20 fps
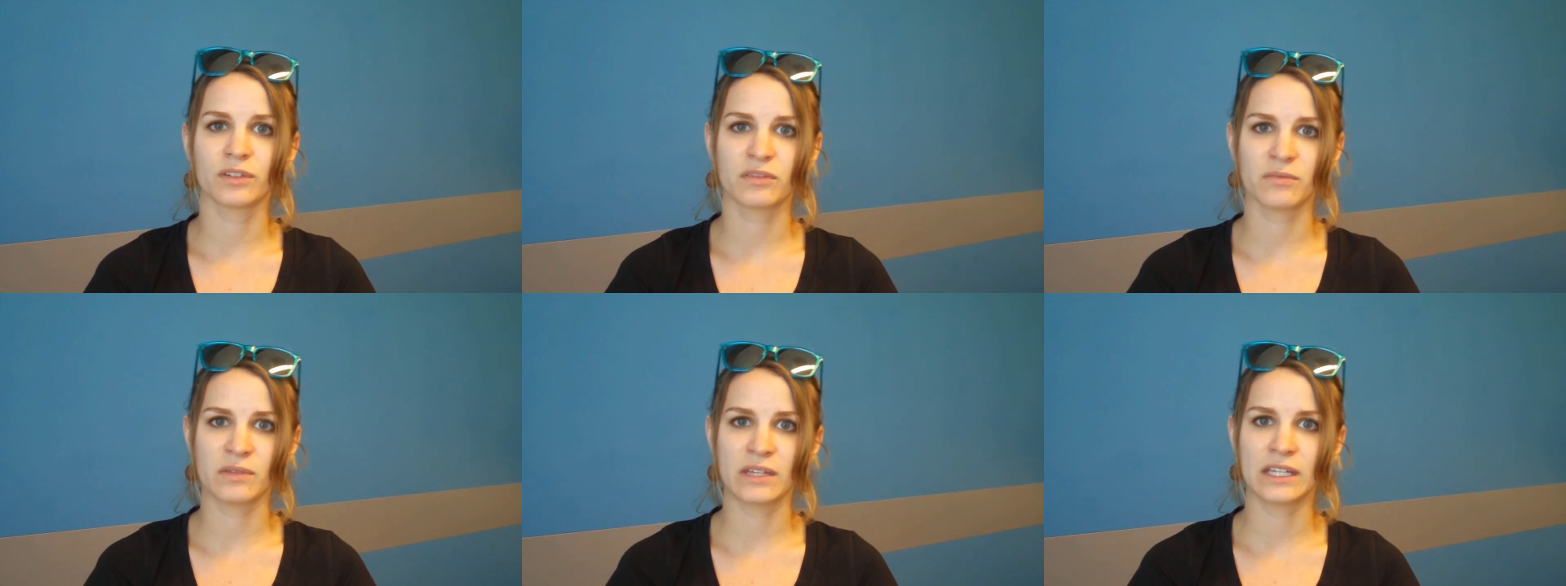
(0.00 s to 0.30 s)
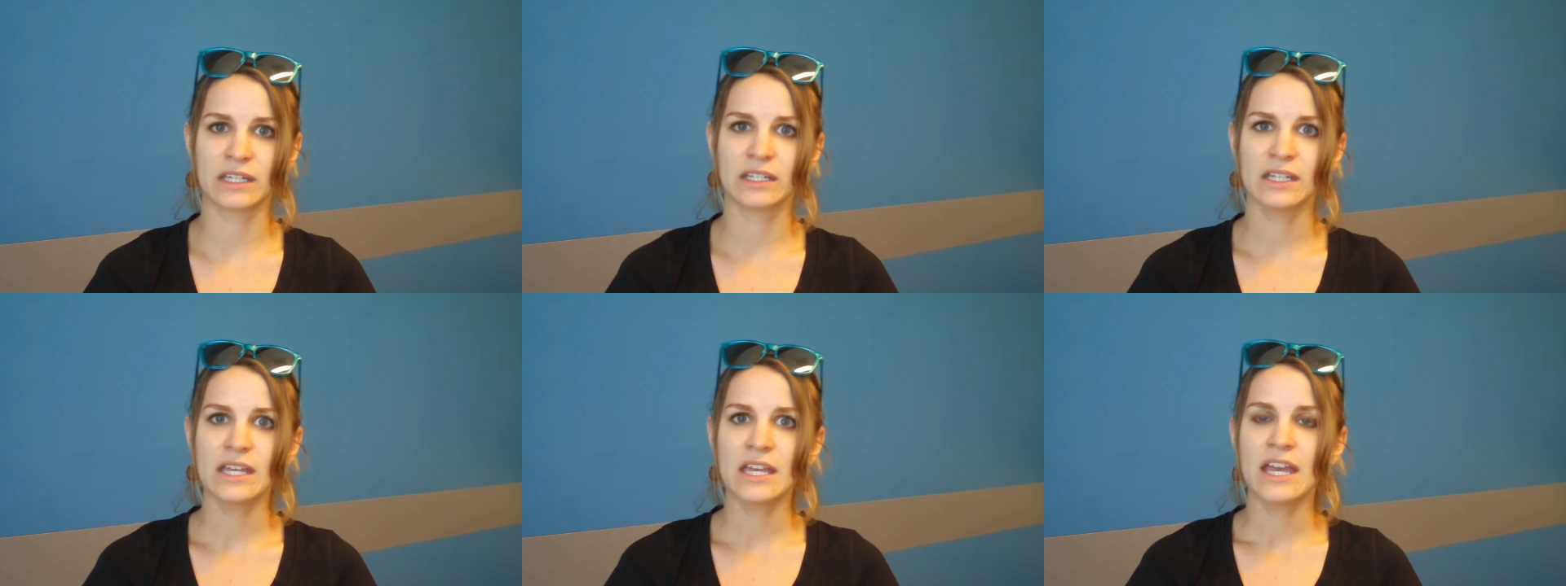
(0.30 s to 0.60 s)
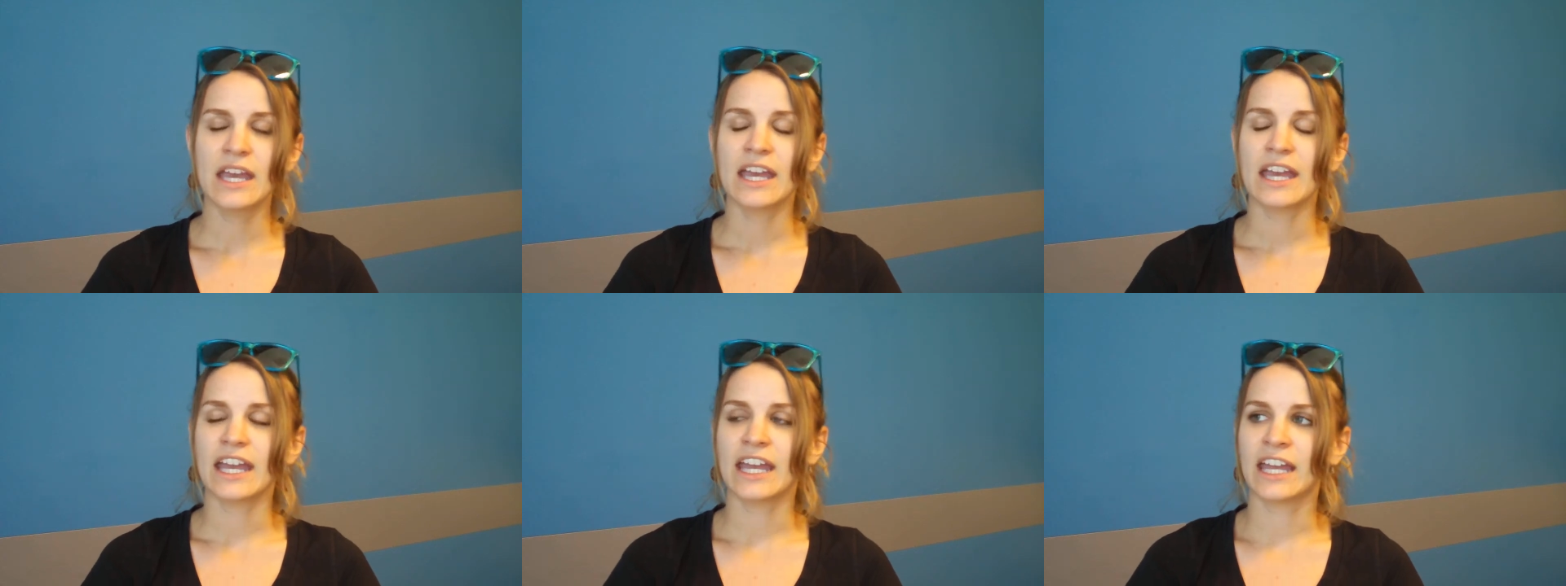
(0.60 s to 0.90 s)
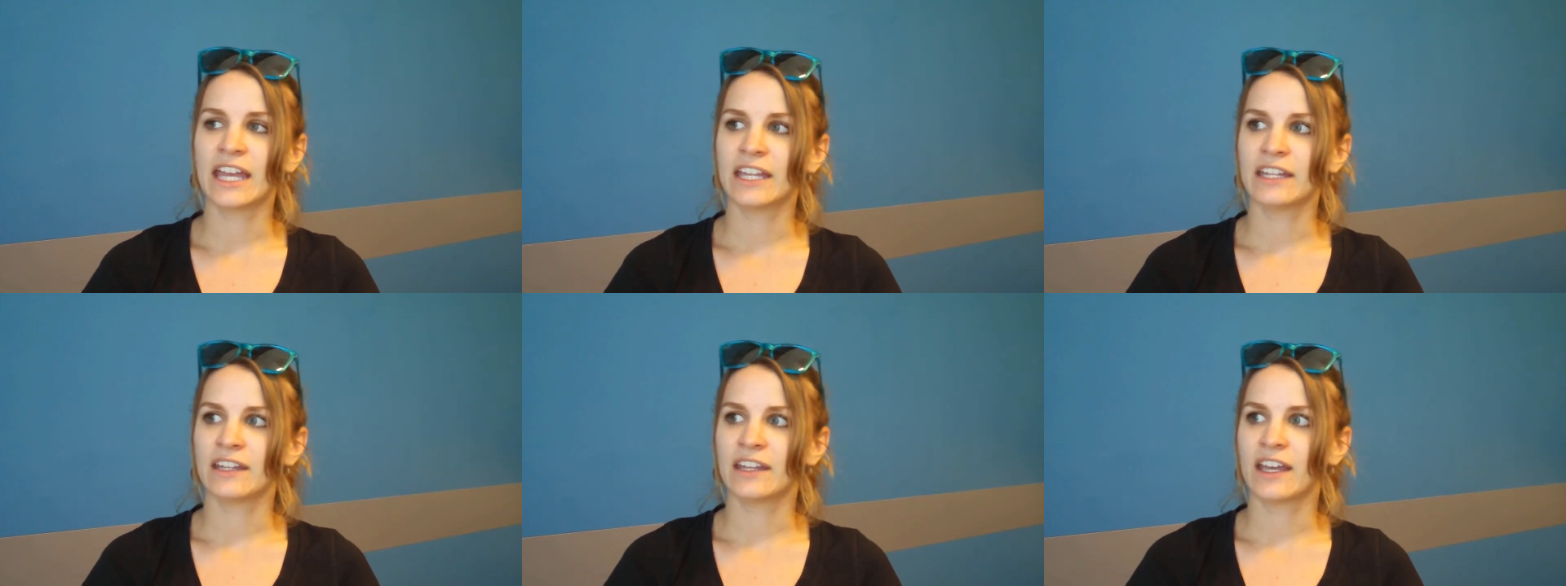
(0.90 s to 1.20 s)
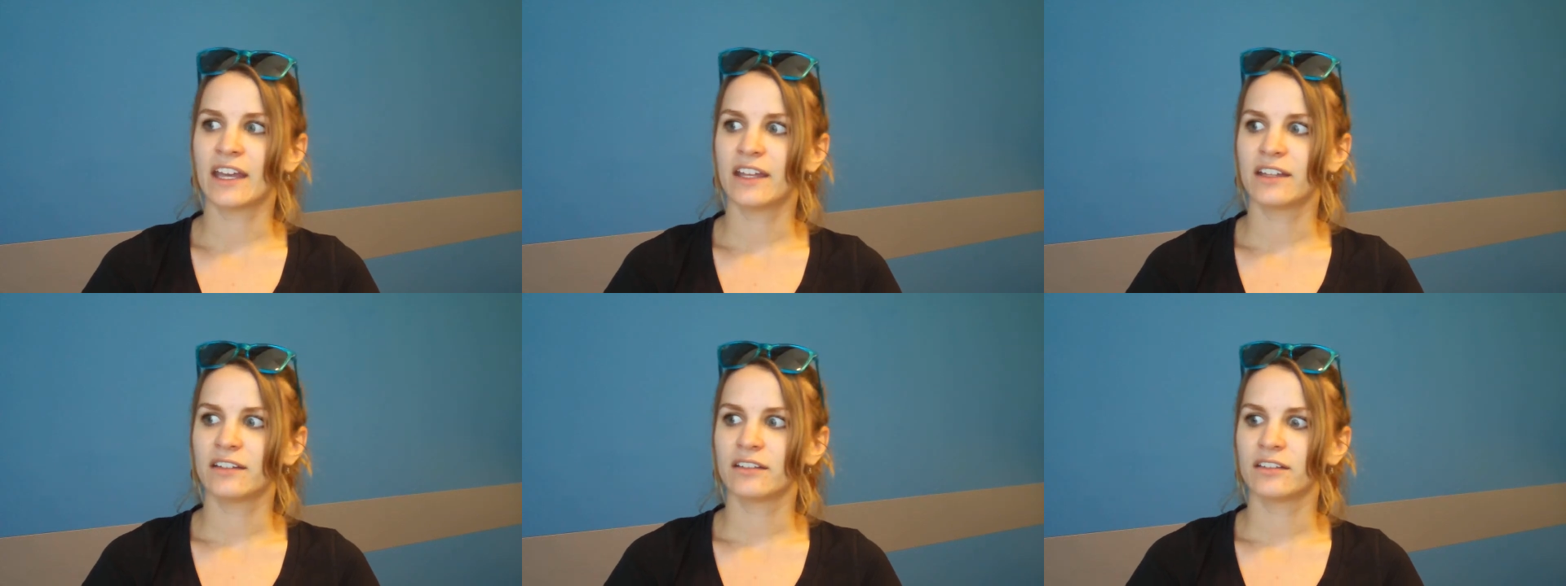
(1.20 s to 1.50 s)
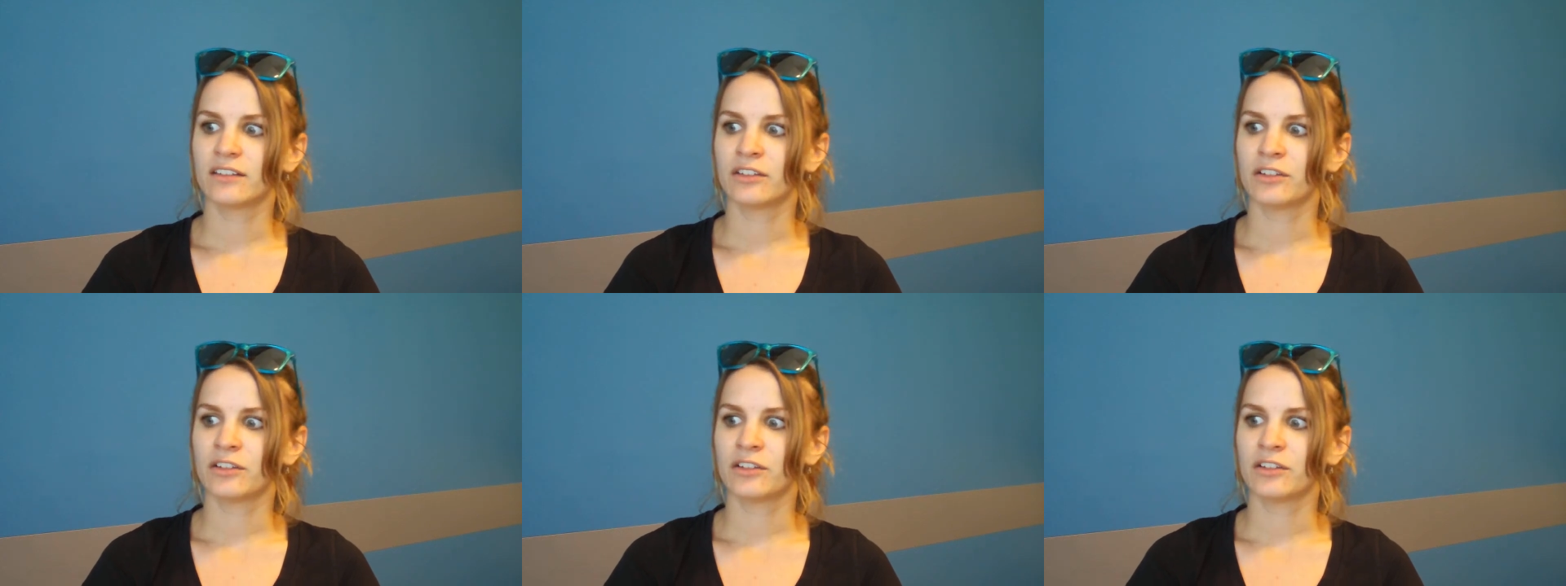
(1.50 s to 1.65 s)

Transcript: with me, and that